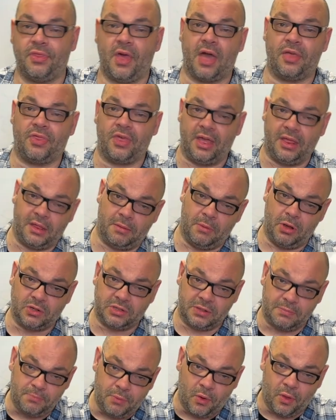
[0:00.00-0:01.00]
I, think the
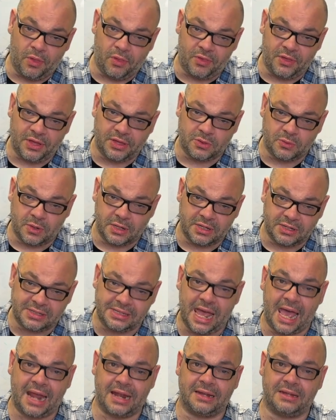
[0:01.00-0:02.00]
most important thing to
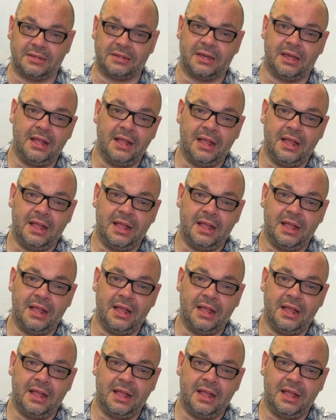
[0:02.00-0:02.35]
understand